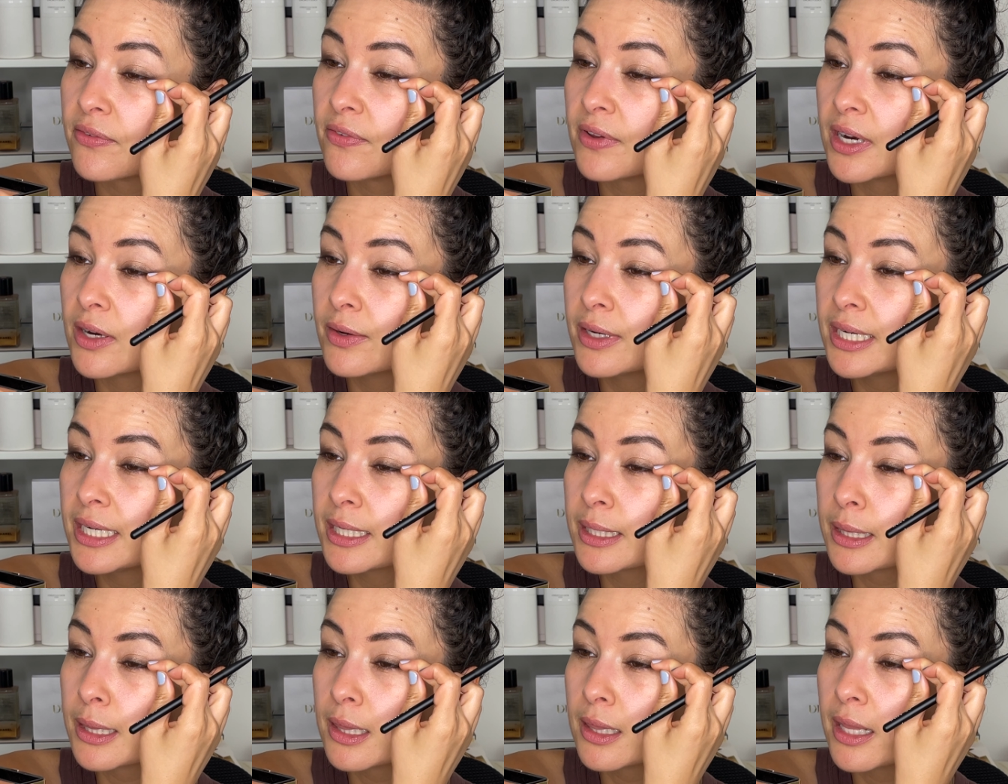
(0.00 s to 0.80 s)

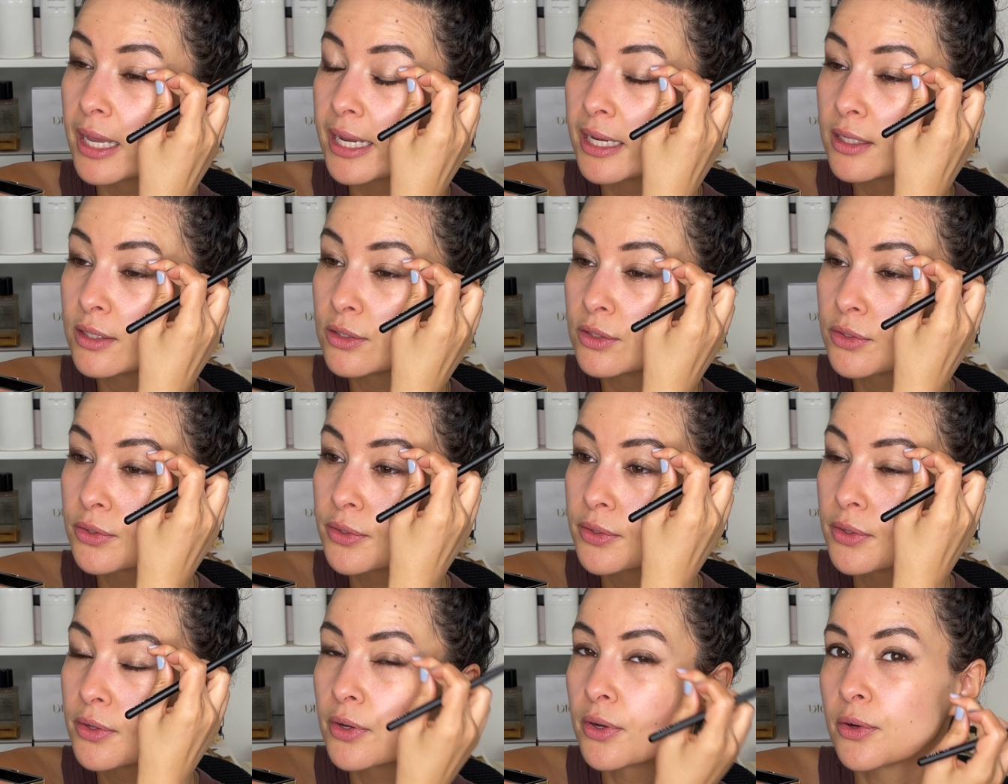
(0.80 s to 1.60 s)
very light
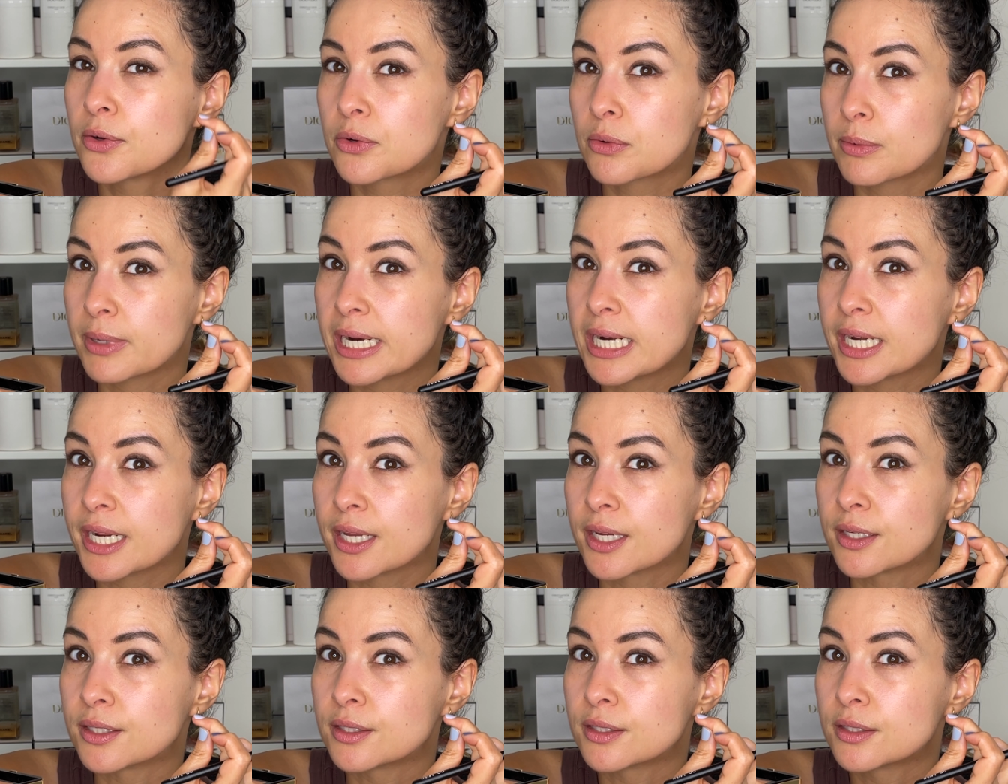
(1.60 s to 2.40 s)

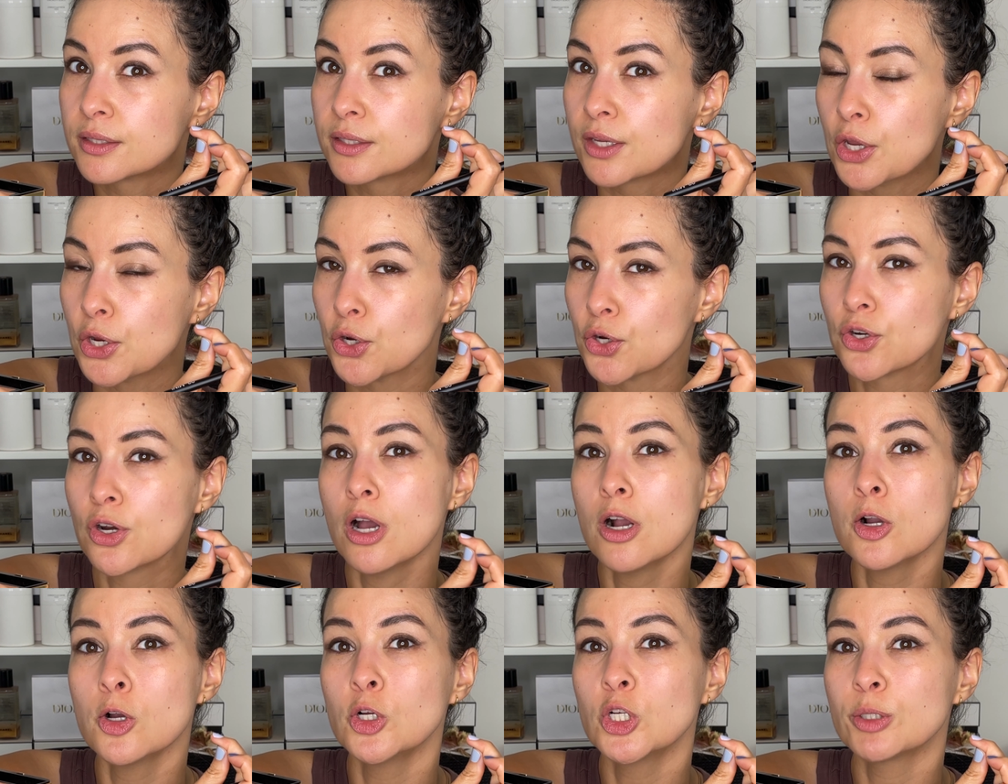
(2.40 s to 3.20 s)
gradient. You're
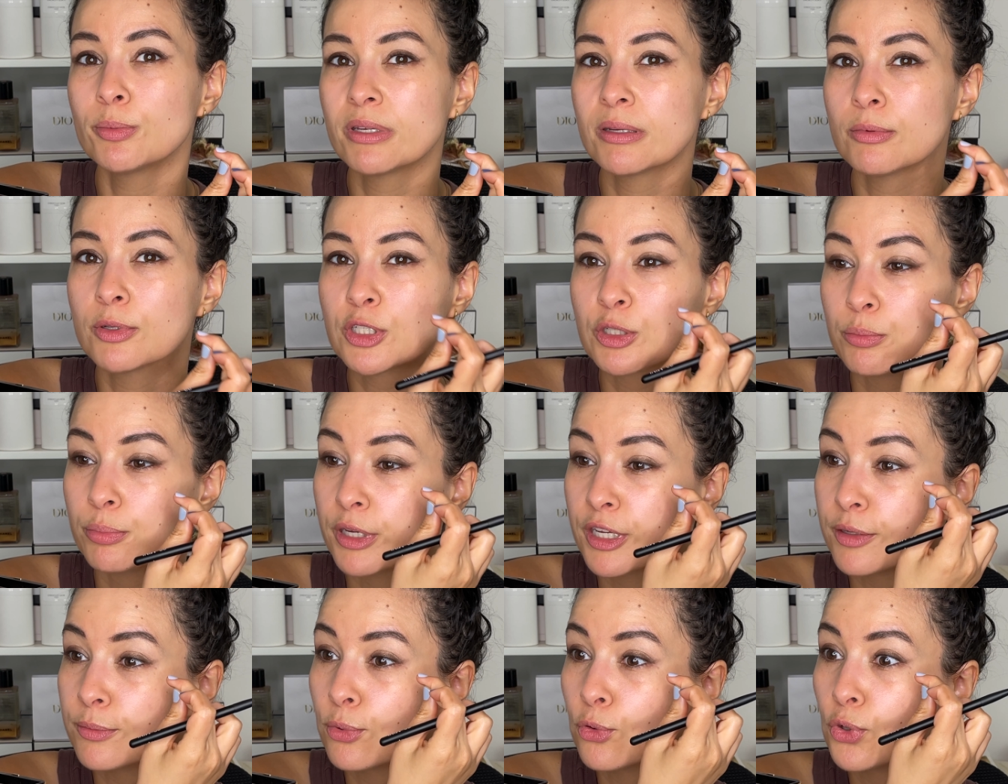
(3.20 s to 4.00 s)
not going to be able to
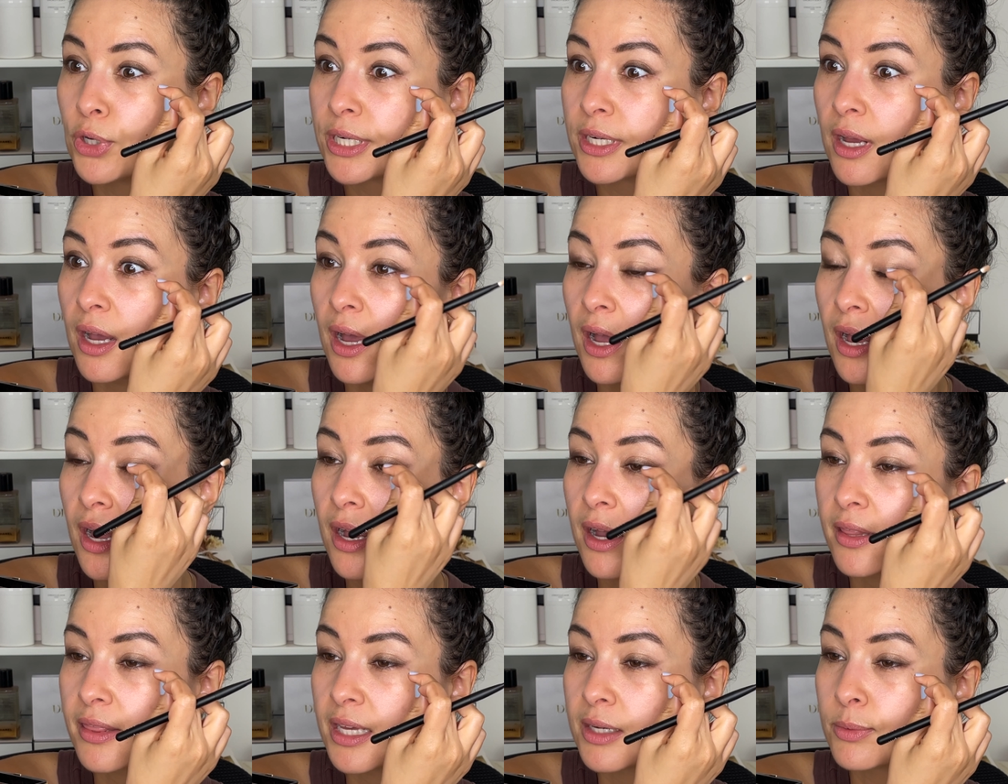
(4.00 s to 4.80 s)
pinpoint,
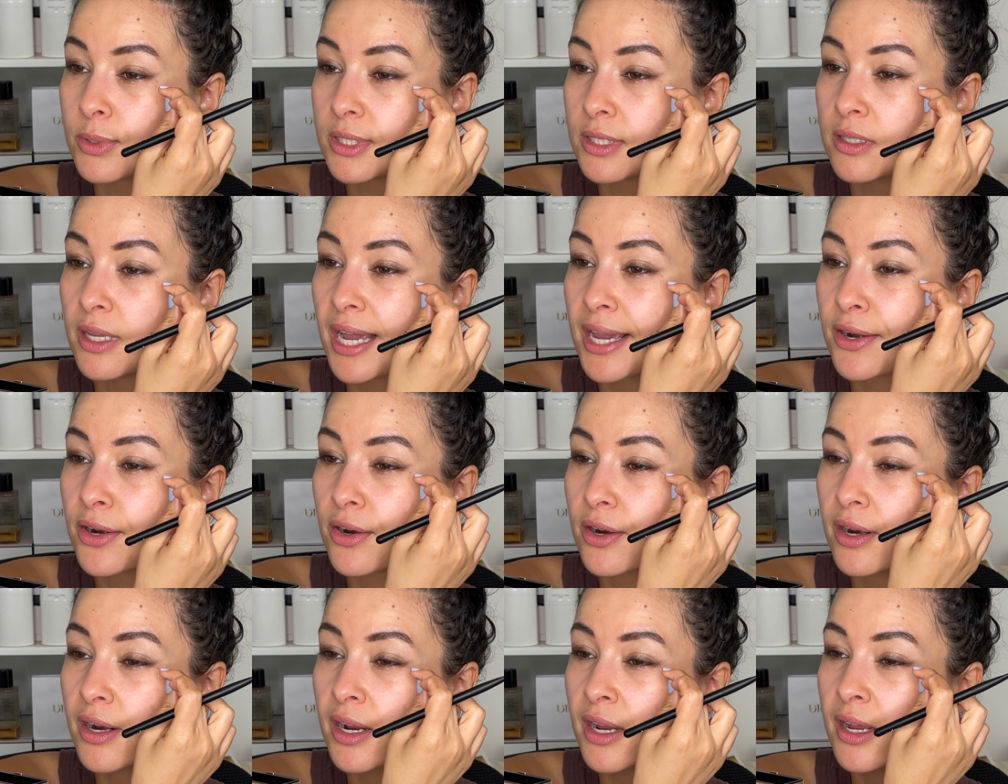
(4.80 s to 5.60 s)
aha, that was
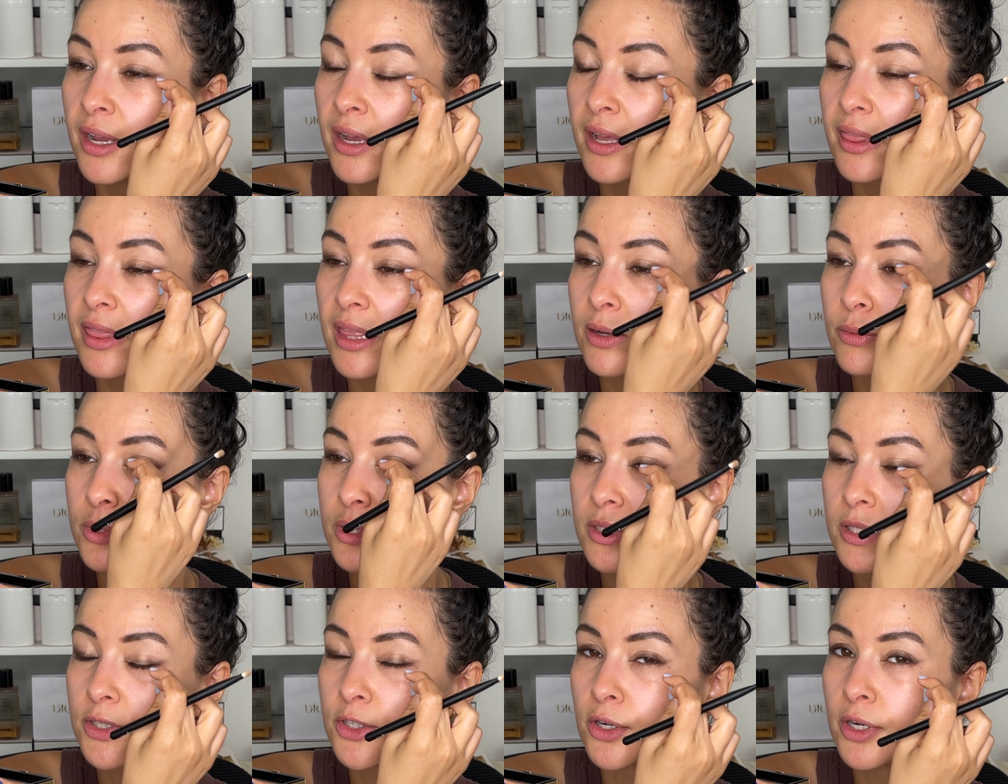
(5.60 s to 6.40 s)
liner, that
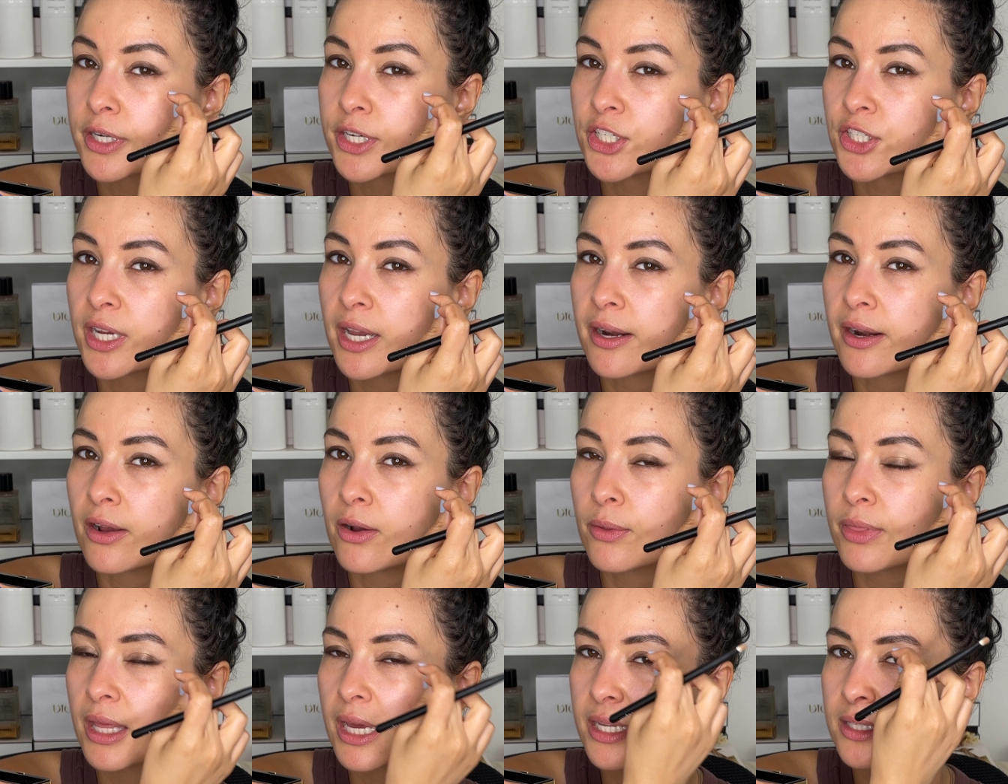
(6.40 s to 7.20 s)
was the dark
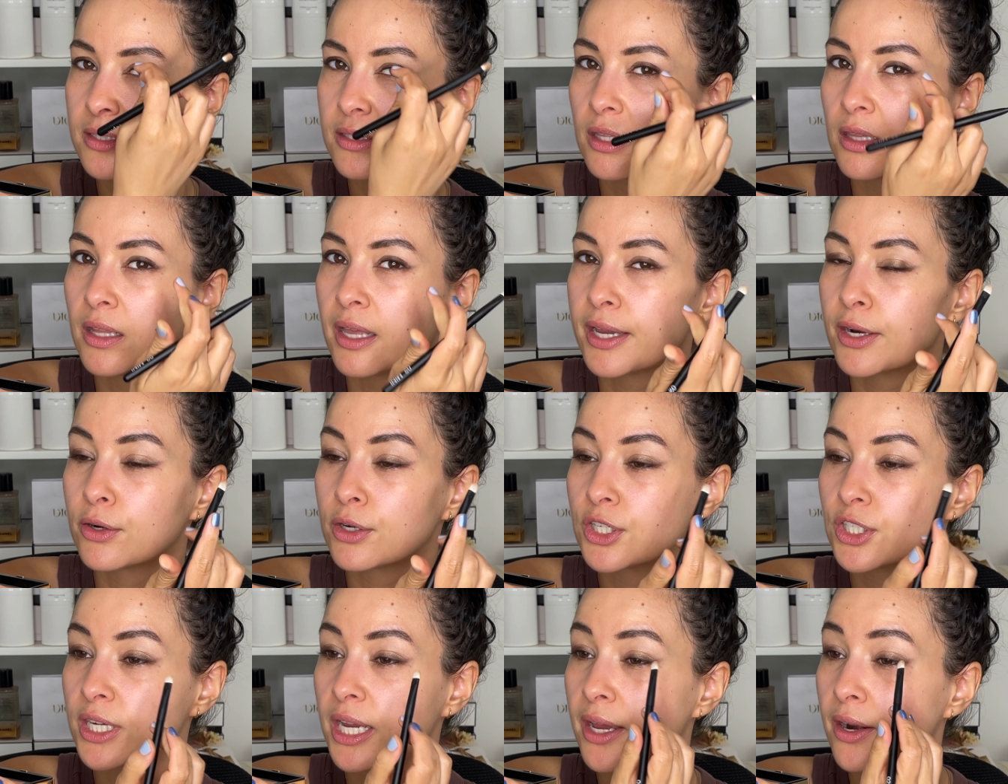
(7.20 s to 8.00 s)
shadow, that's the
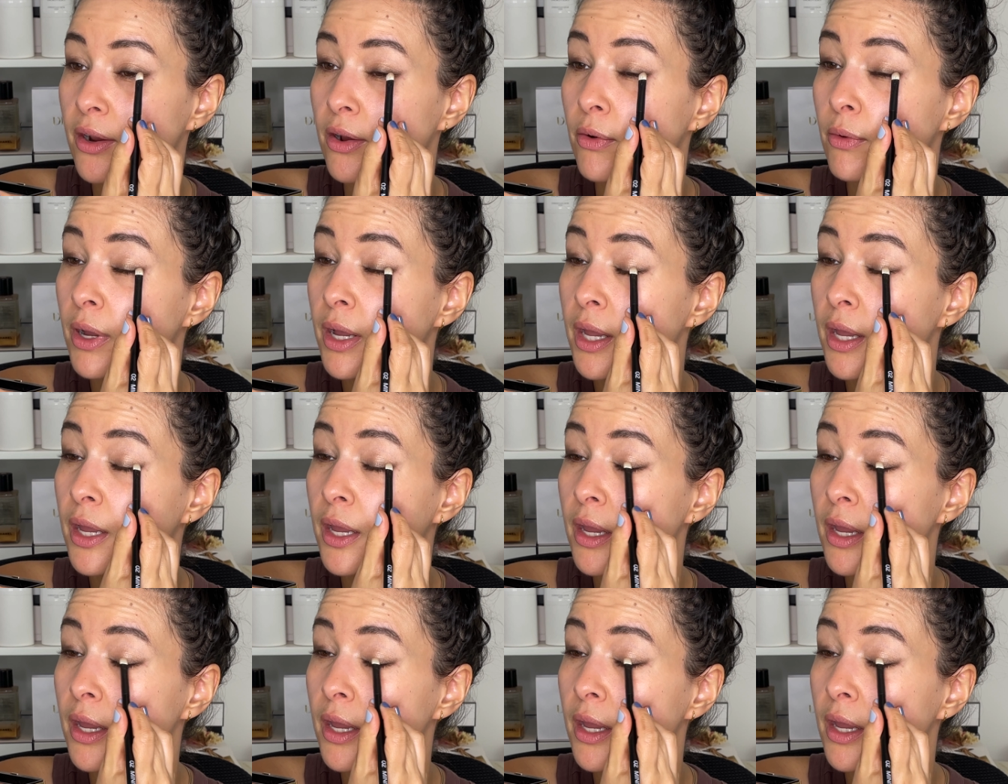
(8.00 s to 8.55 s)
lighter shadow.